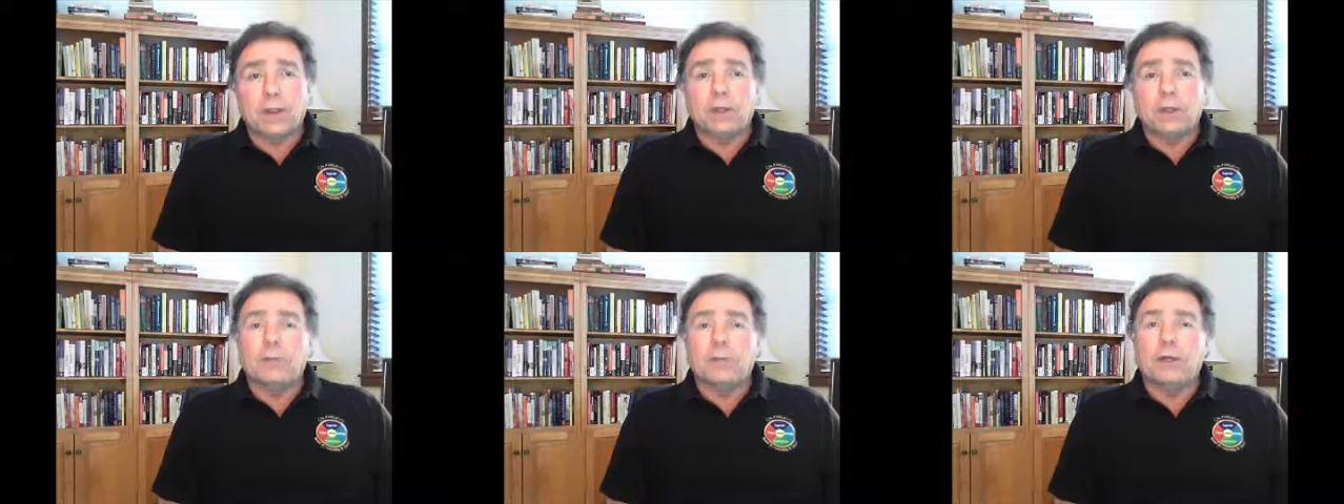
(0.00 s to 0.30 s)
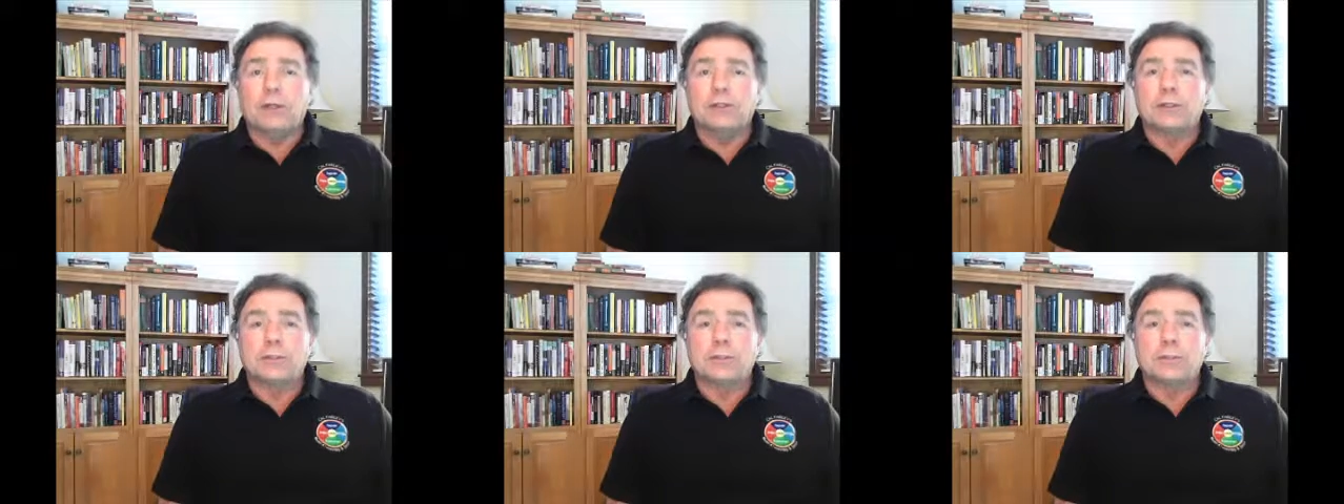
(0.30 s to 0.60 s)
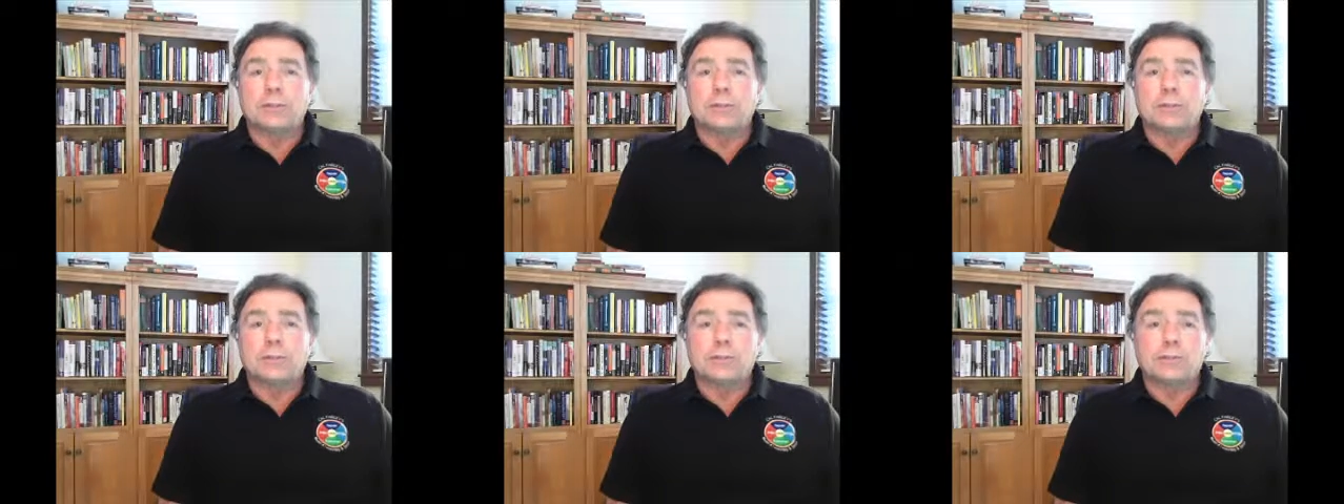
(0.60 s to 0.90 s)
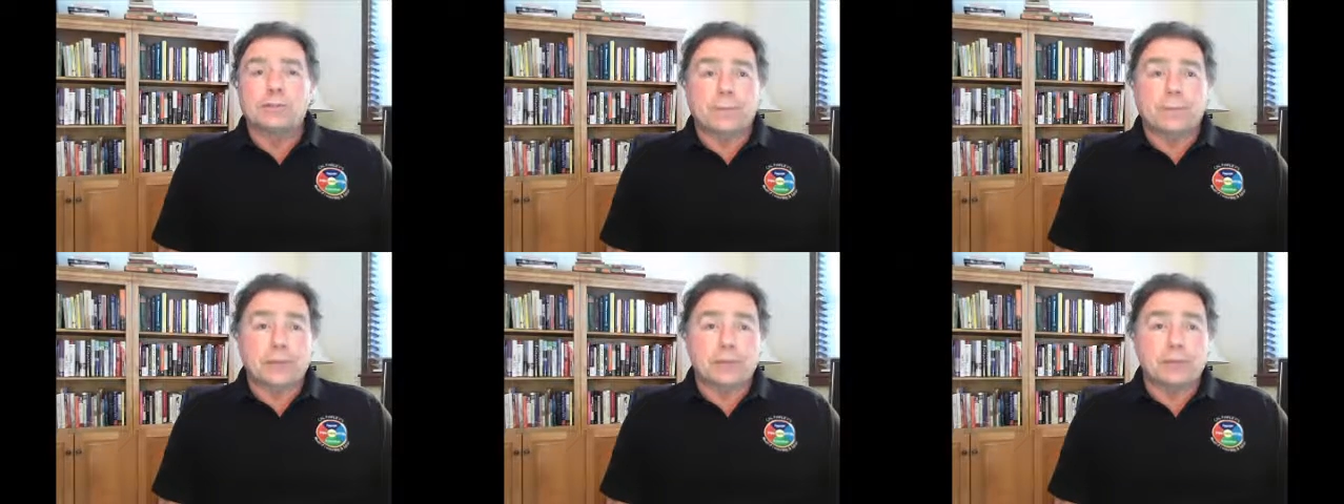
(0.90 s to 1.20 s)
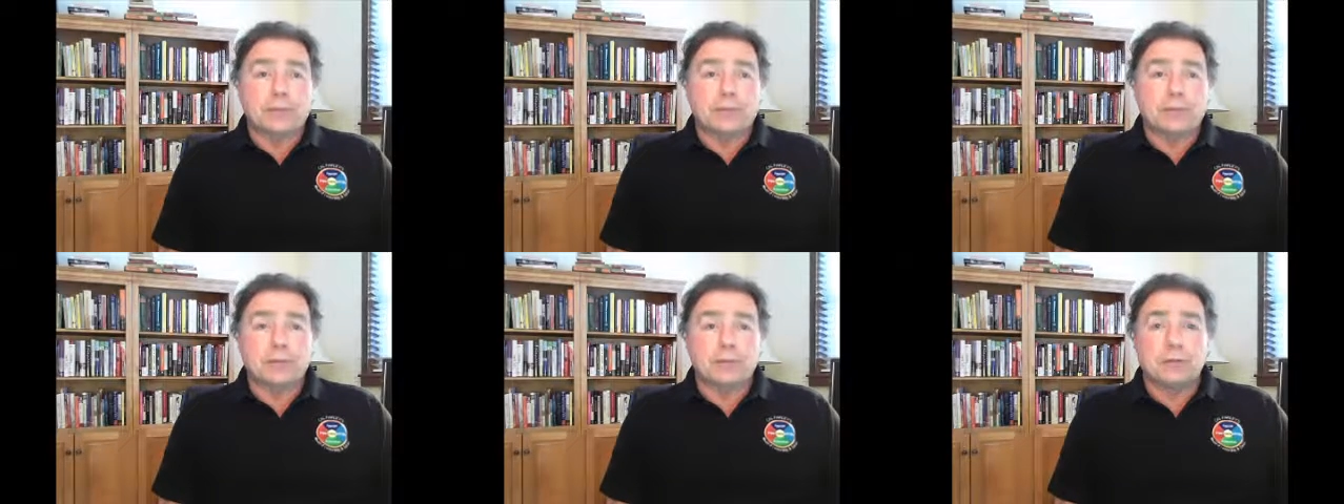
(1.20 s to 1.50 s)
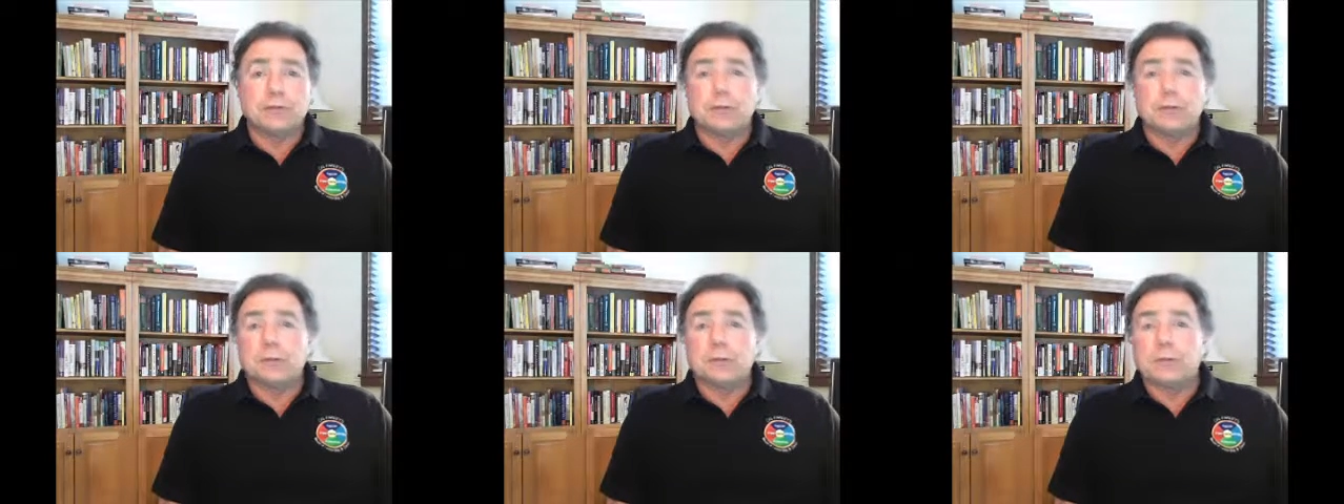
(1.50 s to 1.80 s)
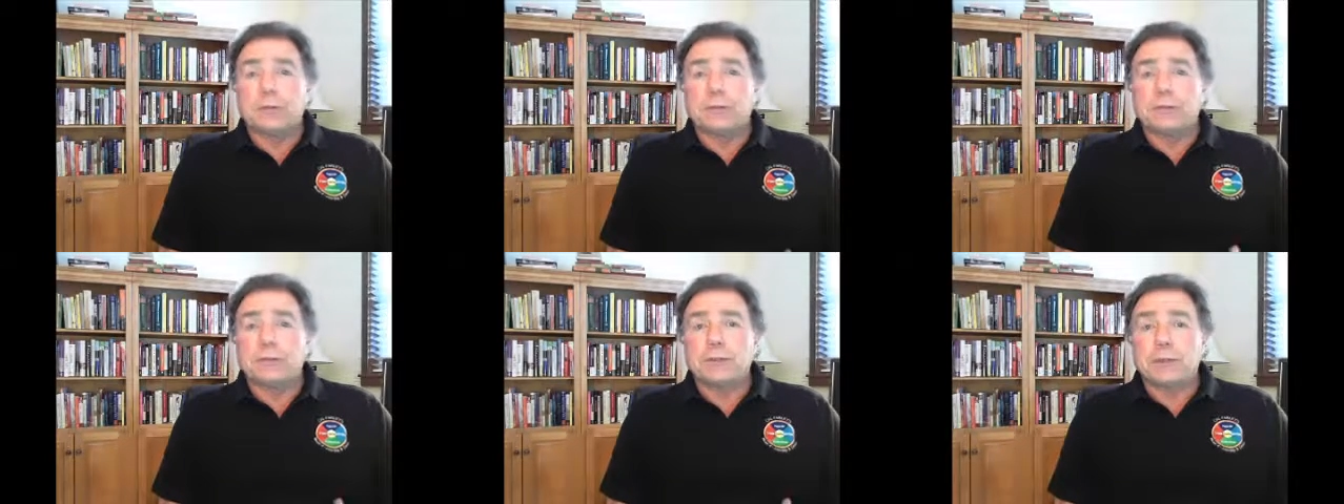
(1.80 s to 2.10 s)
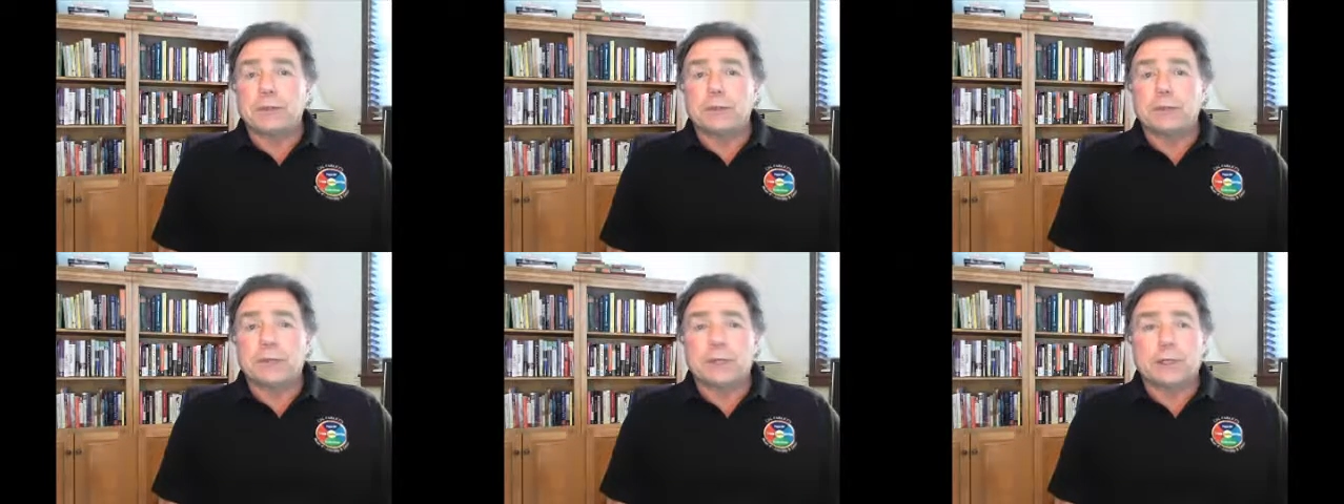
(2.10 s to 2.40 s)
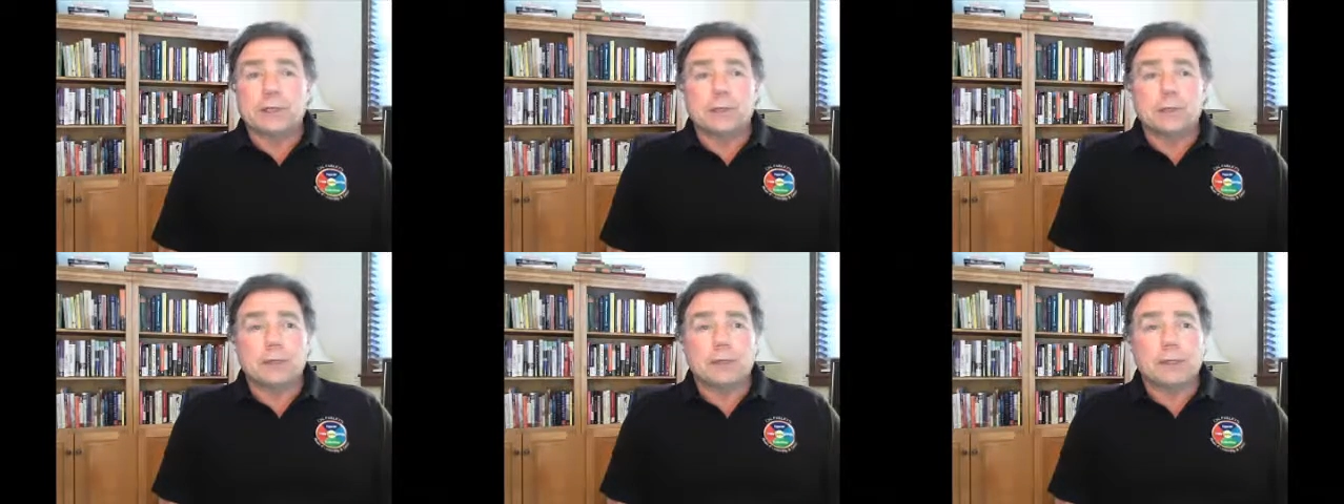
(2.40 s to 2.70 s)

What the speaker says: Punishment, if used, should be associated